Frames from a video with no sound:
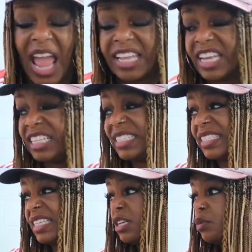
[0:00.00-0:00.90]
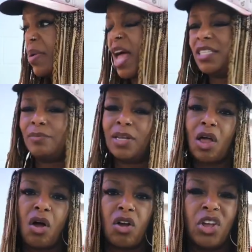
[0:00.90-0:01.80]
And you're still passing
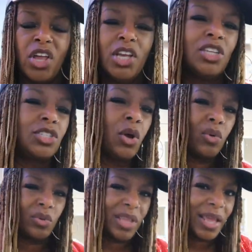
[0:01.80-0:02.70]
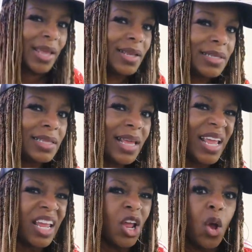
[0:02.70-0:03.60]
along. So th here's the
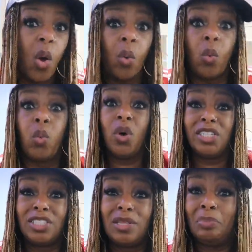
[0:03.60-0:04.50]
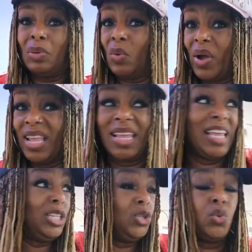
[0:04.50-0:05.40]
thing. What's the point
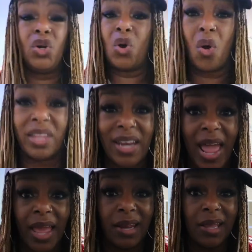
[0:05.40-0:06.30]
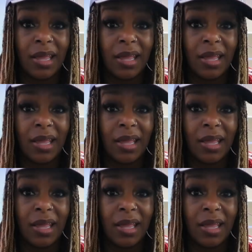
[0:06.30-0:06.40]
in doing all of that?